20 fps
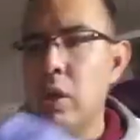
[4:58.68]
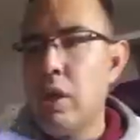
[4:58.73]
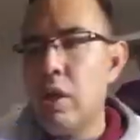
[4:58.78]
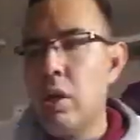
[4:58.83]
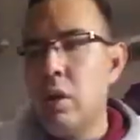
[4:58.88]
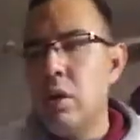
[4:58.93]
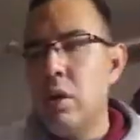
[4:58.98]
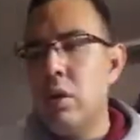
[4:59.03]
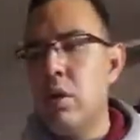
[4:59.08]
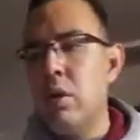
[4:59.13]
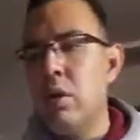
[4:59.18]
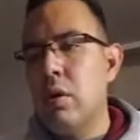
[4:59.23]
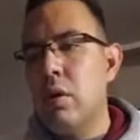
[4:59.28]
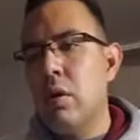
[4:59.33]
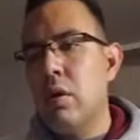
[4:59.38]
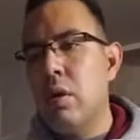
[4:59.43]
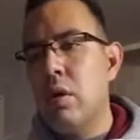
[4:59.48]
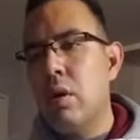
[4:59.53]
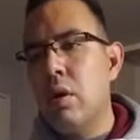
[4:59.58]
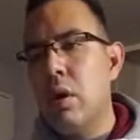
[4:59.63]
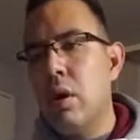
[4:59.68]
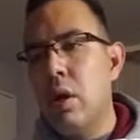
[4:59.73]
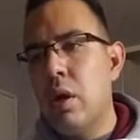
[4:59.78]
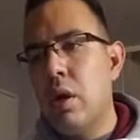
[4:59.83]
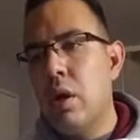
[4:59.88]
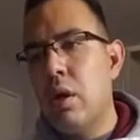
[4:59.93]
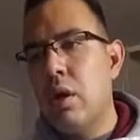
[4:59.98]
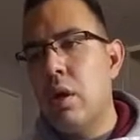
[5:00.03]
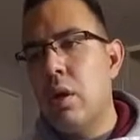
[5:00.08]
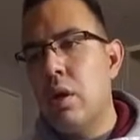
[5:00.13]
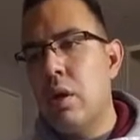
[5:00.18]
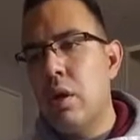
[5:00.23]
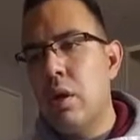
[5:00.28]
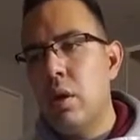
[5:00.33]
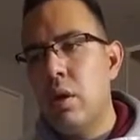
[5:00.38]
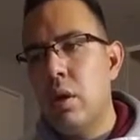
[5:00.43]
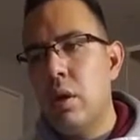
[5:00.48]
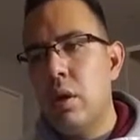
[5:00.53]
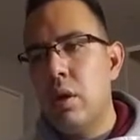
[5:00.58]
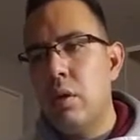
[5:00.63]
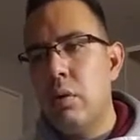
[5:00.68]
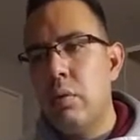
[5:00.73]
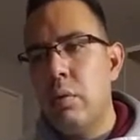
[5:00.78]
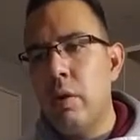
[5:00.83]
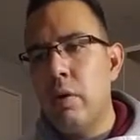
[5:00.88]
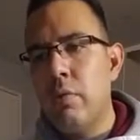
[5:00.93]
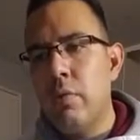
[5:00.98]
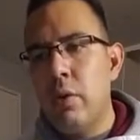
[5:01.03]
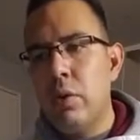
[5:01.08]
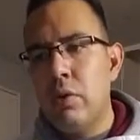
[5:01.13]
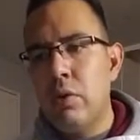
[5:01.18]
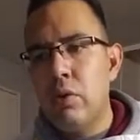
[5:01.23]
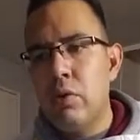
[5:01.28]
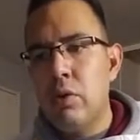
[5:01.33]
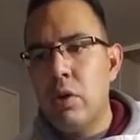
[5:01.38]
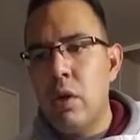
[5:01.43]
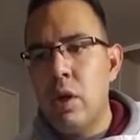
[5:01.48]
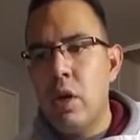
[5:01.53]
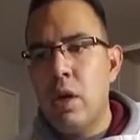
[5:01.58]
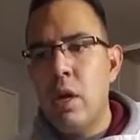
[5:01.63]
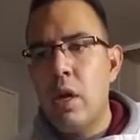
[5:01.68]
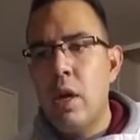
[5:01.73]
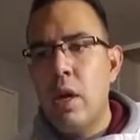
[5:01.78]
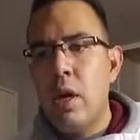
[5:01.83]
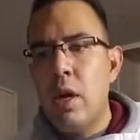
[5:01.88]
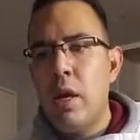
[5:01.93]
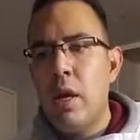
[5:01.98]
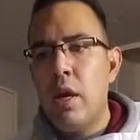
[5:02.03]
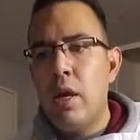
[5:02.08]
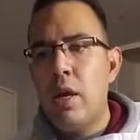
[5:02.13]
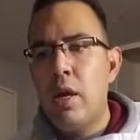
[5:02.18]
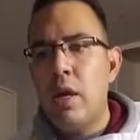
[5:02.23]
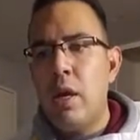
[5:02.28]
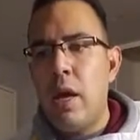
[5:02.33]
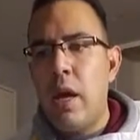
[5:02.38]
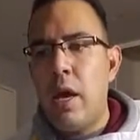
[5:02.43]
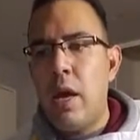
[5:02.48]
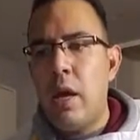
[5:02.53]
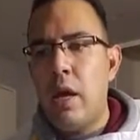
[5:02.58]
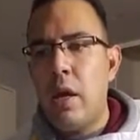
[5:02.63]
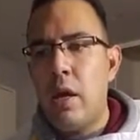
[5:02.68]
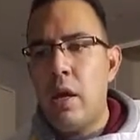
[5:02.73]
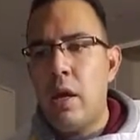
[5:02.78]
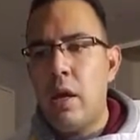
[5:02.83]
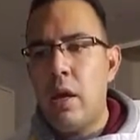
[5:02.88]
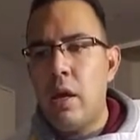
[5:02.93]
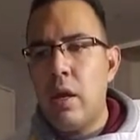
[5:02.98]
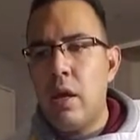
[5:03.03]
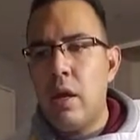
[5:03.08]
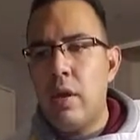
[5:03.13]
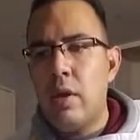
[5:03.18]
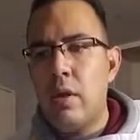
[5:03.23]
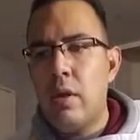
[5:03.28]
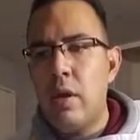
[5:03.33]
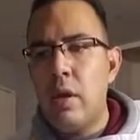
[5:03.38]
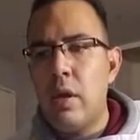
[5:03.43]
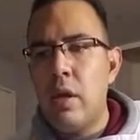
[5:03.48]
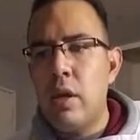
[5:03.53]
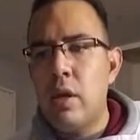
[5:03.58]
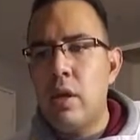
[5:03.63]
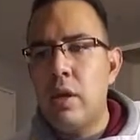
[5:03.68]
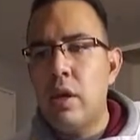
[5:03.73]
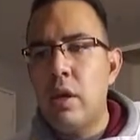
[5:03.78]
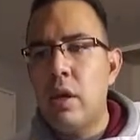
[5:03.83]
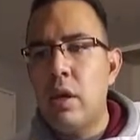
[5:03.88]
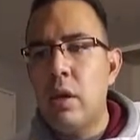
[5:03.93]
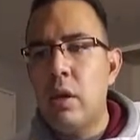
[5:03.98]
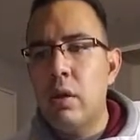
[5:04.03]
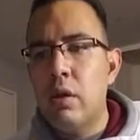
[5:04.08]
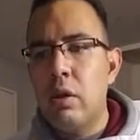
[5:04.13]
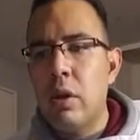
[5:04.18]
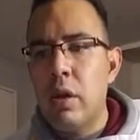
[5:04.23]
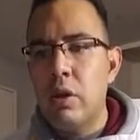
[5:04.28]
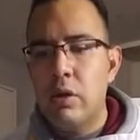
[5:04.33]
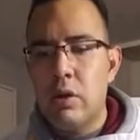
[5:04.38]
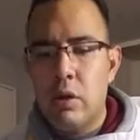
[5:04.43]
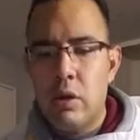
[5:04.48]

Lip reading: another a little bit for it to dry, and then add the decolorizer,